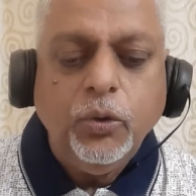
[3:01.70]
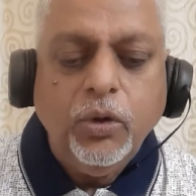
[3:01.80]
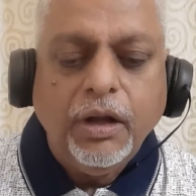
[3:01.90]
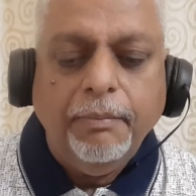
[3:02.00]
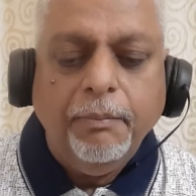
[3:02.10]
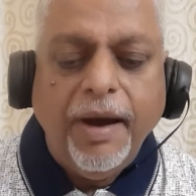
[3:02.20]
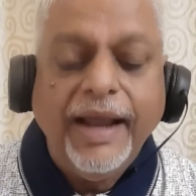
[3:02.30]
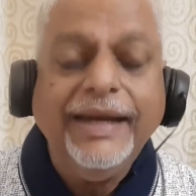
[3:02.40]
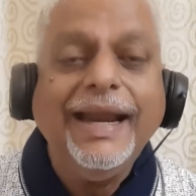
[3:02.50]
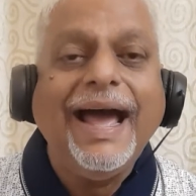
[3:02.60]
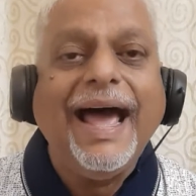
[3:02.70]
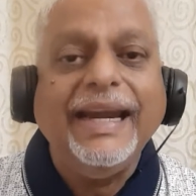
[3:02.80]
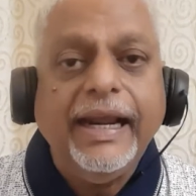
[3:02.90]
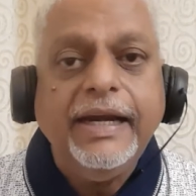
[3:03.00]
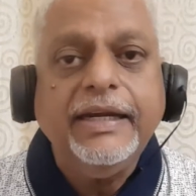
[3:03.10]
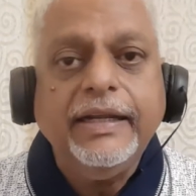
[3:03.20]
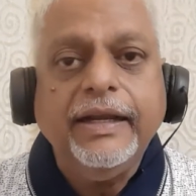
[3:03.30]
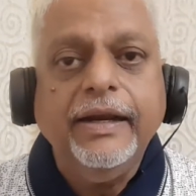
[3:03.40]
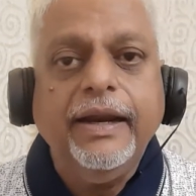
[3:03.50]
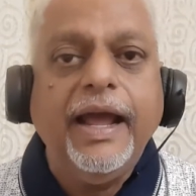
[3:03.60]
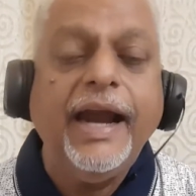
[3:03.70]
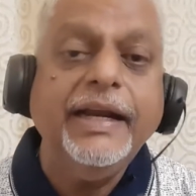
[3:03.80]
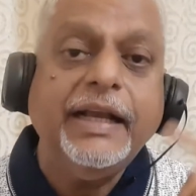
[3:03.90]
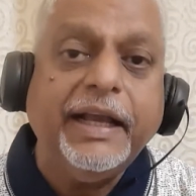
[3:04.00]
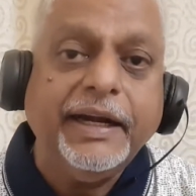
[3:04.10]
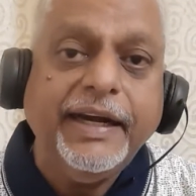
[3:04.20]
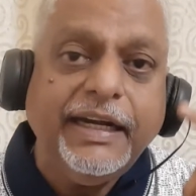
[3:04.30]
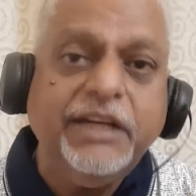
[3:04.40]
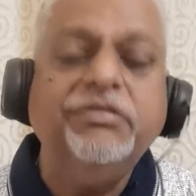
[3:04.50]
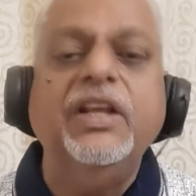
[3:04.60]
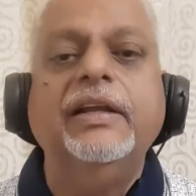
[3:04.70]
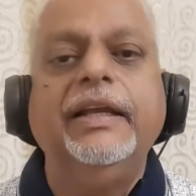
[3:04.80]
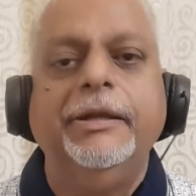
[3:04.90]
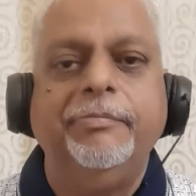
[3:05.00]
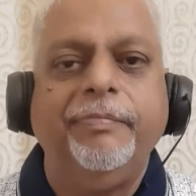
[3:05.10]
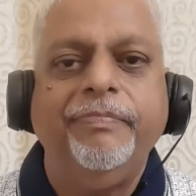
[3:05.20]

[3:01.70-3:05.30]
to combine analytical and creative thinking.